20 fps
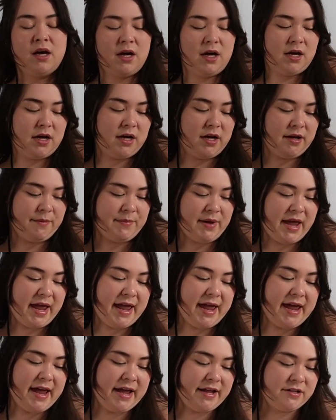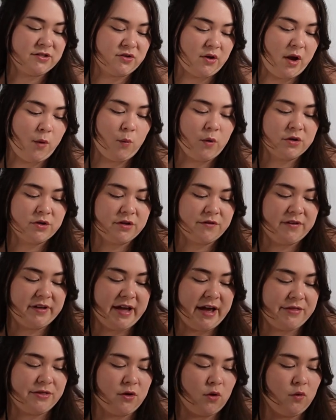um, and so I wonder if he
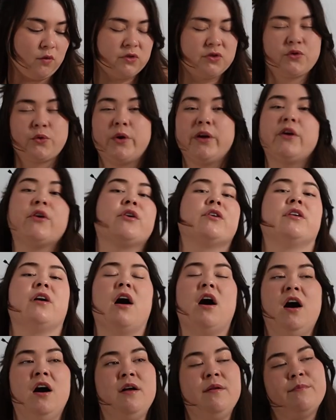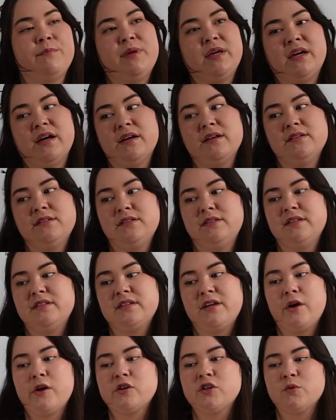had the whole story or not because this
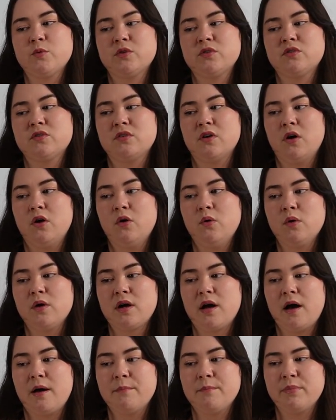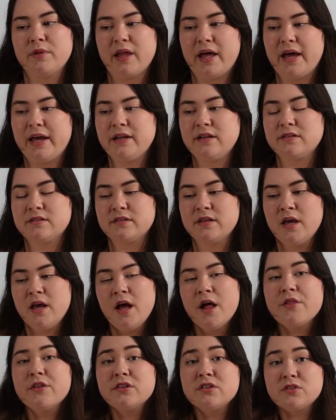character was so complex.
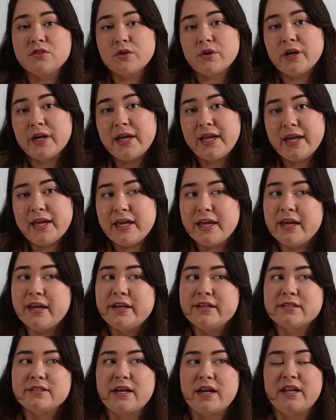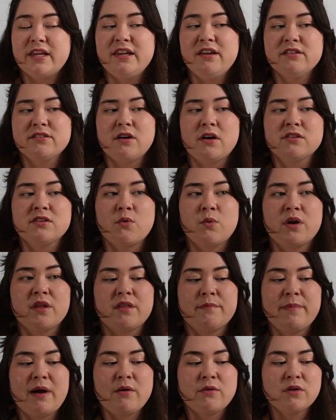The story is that he is also one of
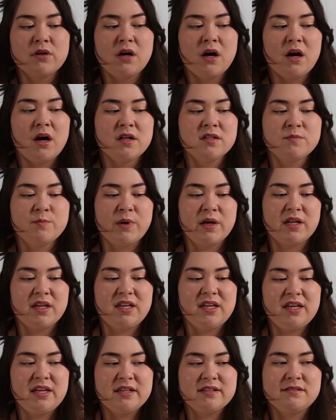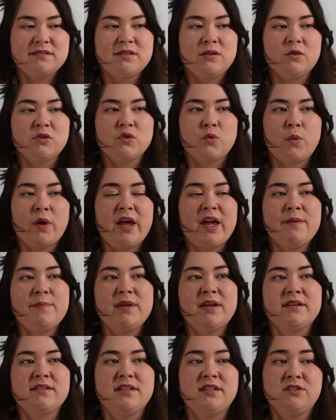the mountain gods, but he is sealed away
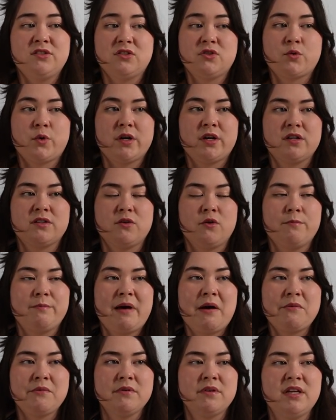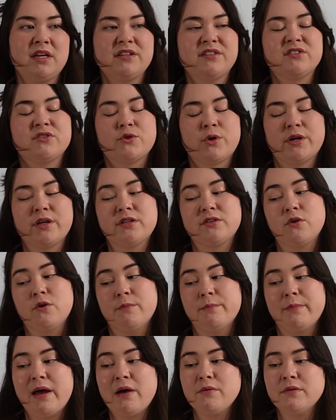because he destroyed his whole mountain. He destroyed his
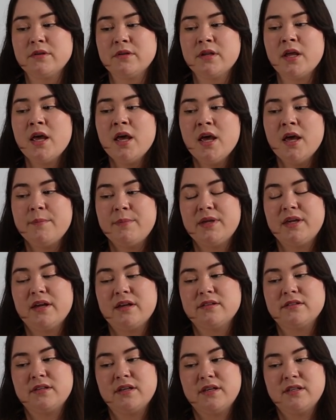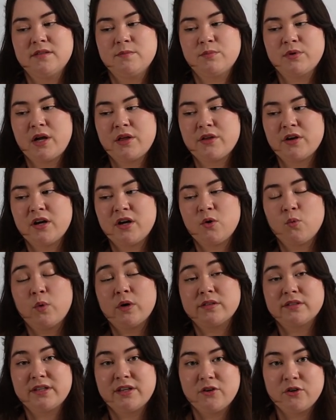whole mountain because his brother
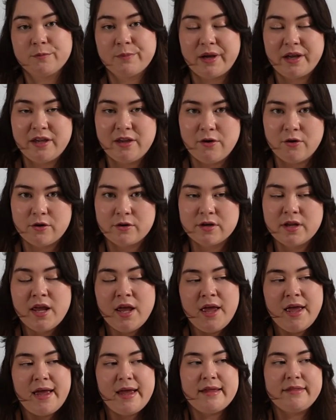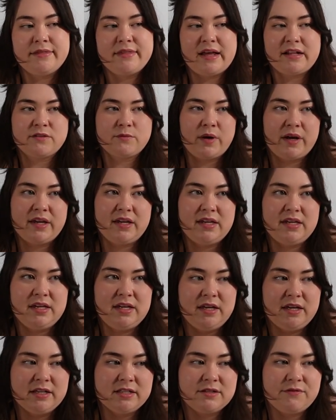was killed by Yon, and that's why
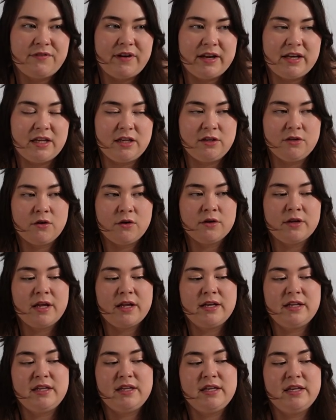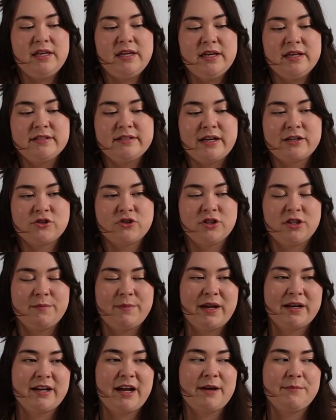he is fighting Yon, and he is actually the
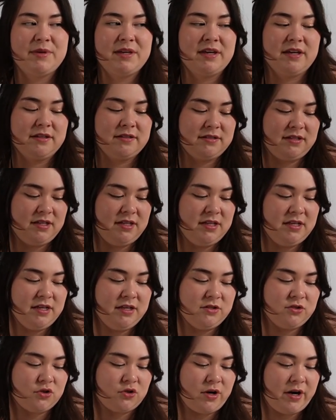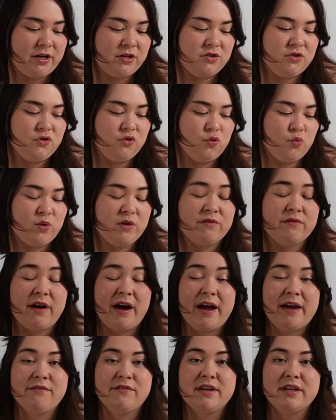bad guy because he is trying to
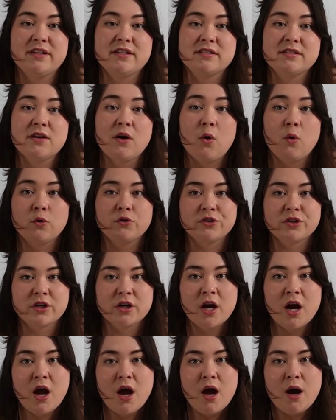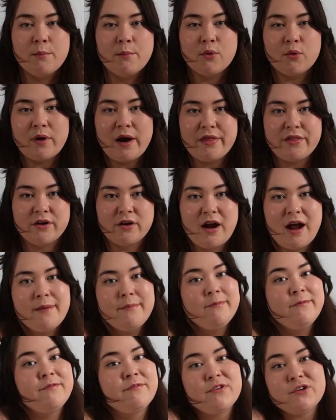revive his older brother,
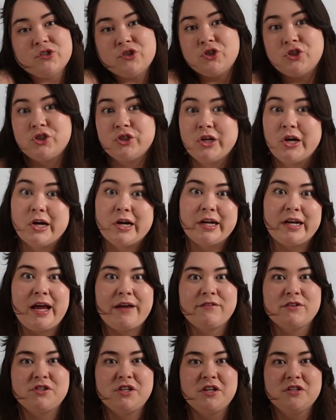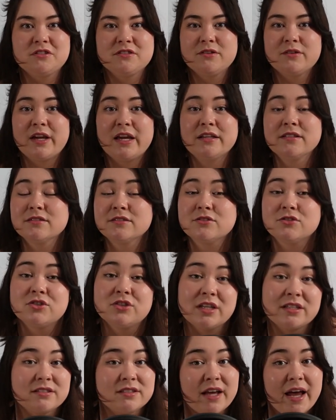I'm for sure gonna have to change locations.
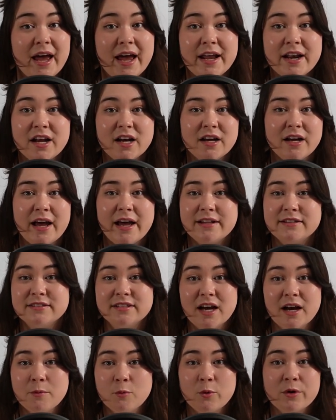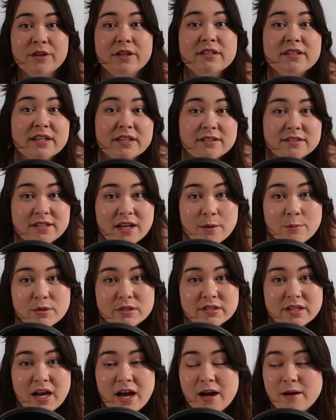Just a head up, heads up. When this hits
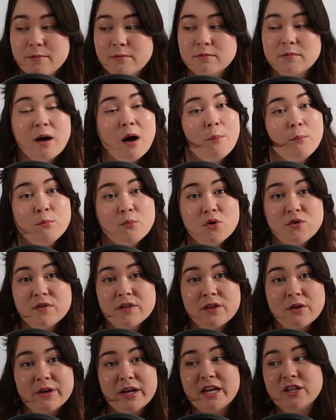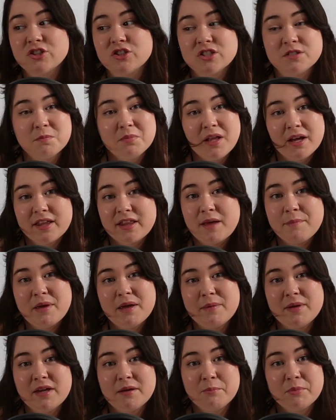10%, I'm moving locations, plugging that
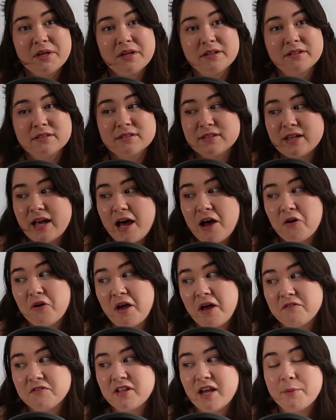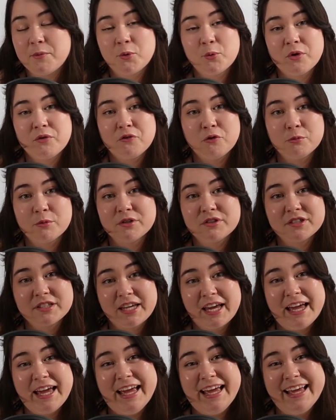baby in because I don't have time to refilm this
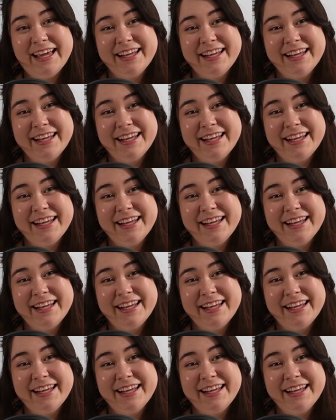again.